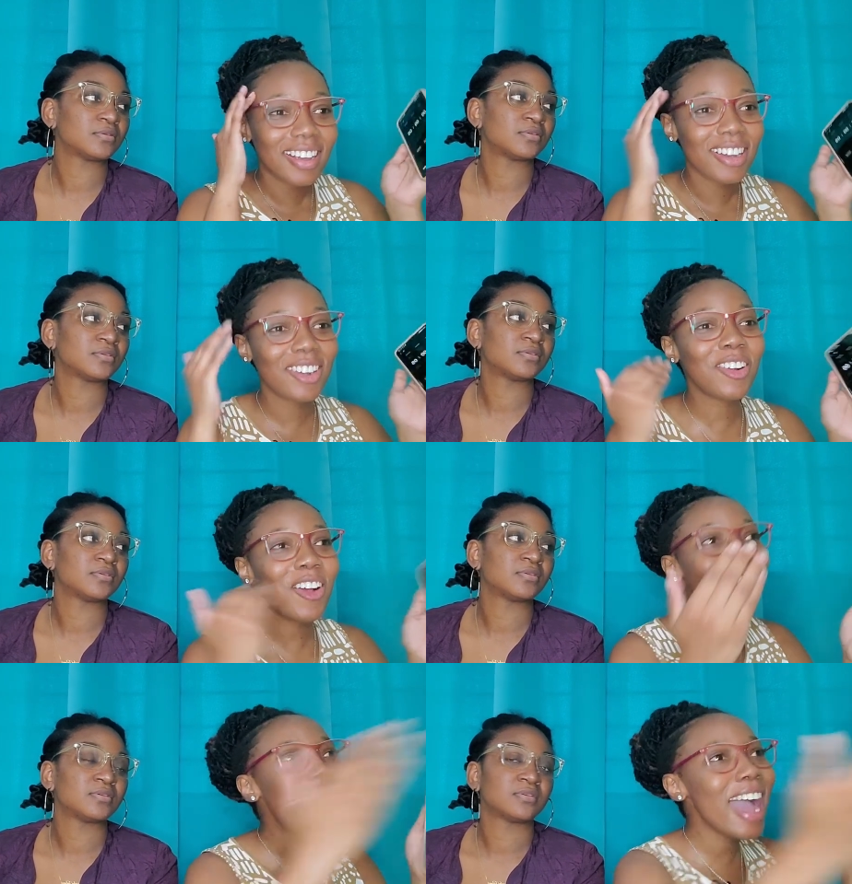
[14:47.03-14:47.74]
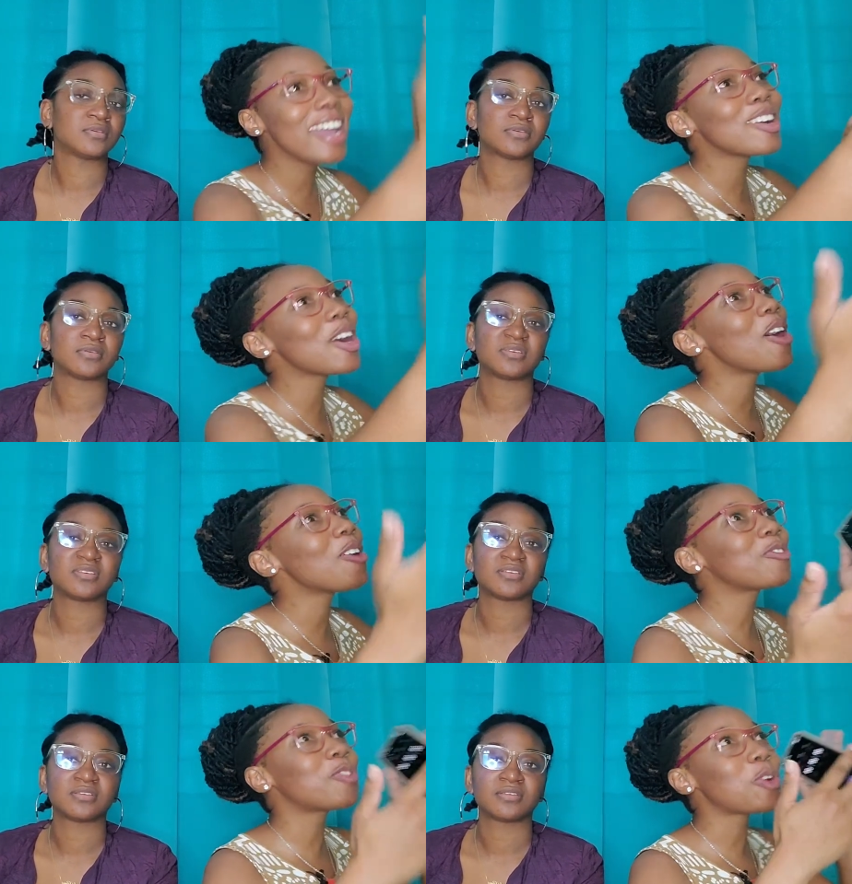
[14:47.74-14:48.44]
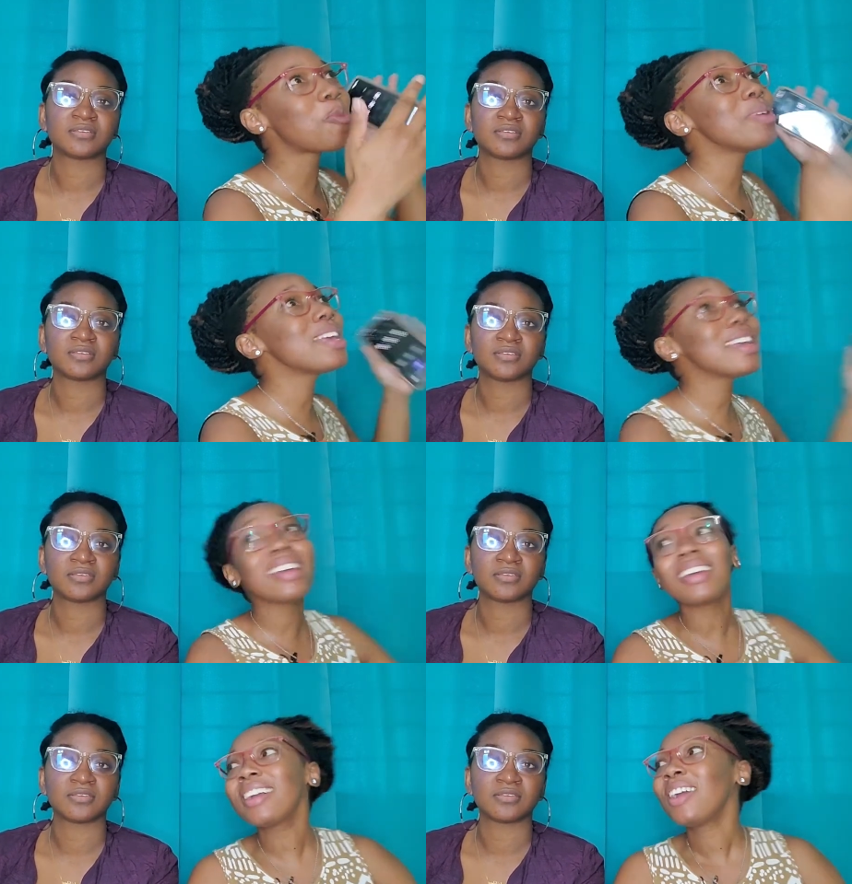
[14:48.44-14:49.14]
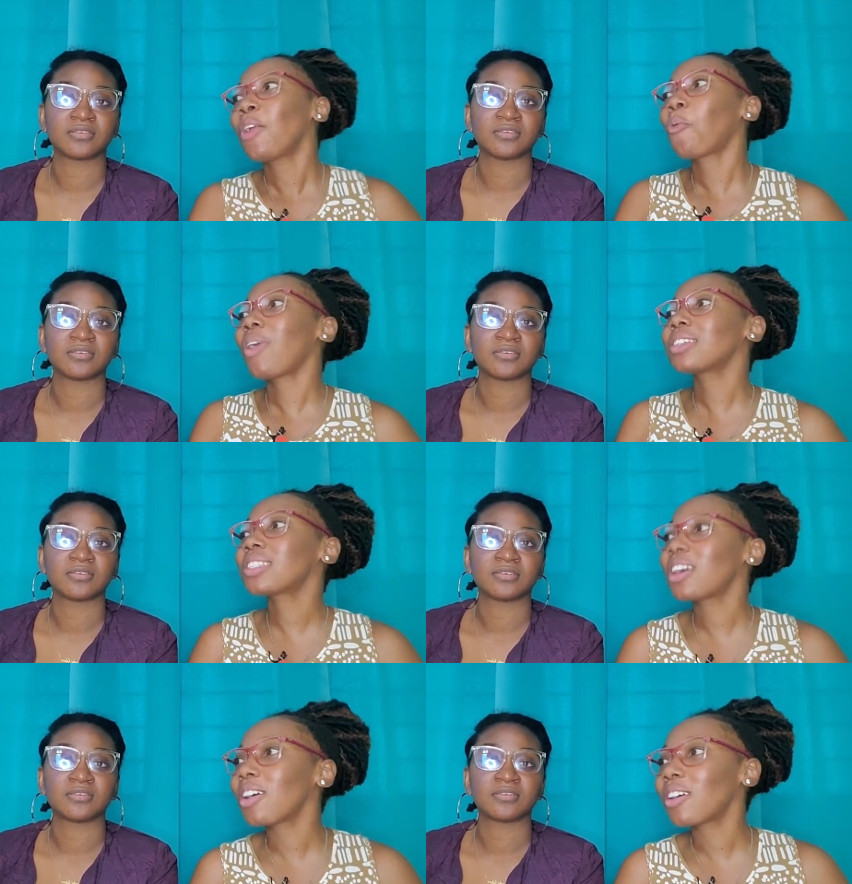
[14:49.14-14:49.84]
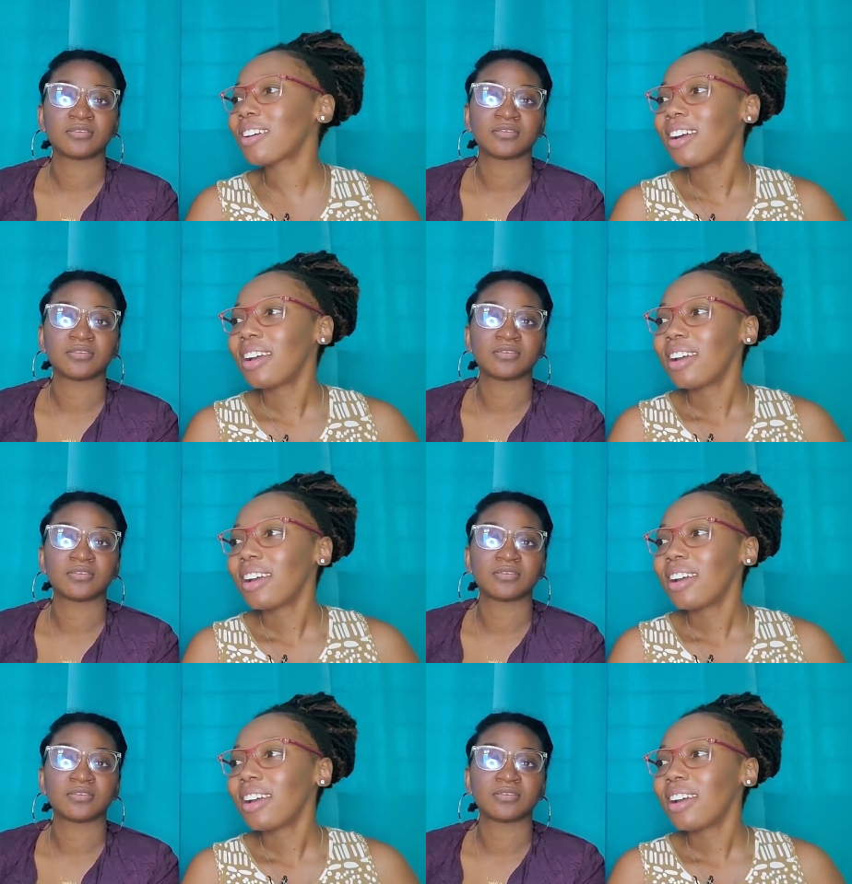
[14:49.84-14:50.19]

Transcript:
Speaker 1: crying out for me. One song.